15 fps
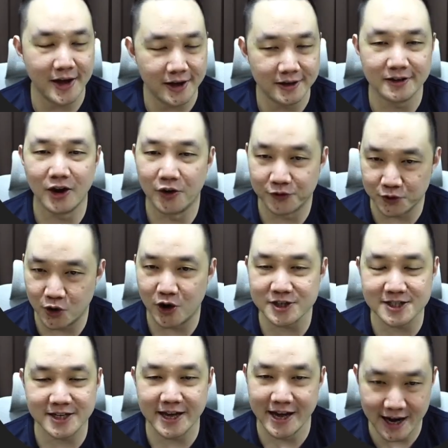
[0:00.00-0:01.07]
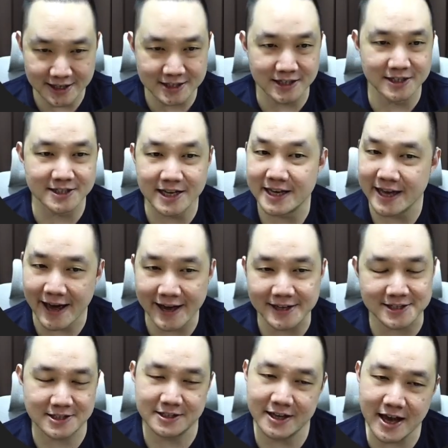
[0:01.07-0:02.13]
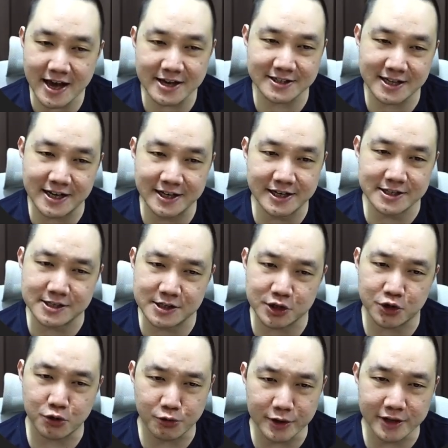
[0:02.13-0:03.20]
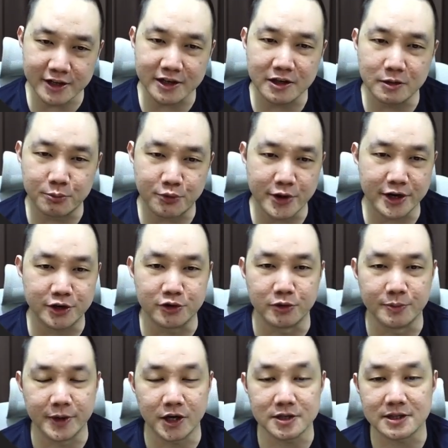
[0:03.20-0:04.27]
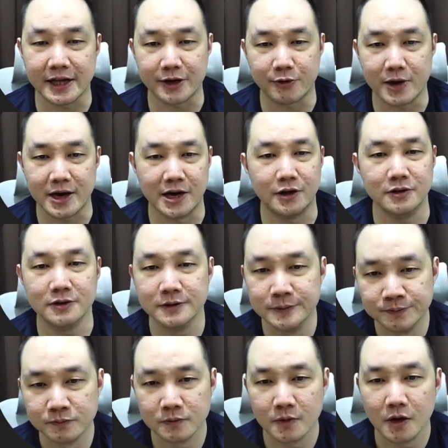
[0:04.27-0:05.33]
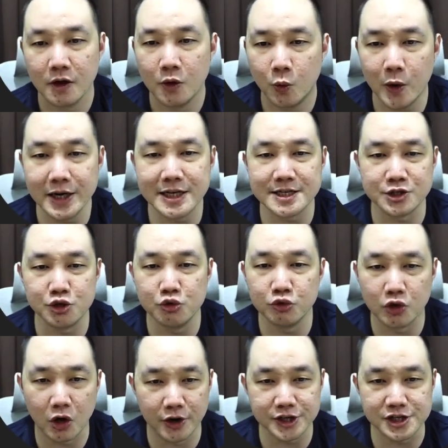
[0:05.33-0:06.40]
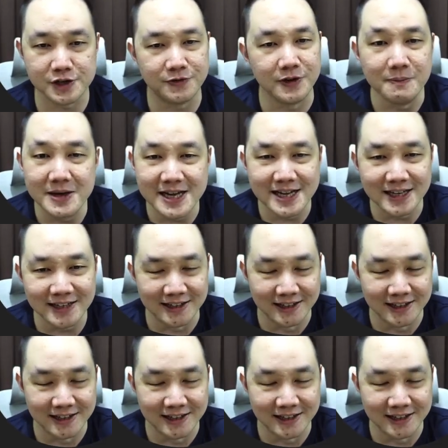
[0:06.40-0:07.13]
Of course, the AI is going to say yes, yes. And this is a critical breakthrough, because, like, right now, what does new knowledge even mean?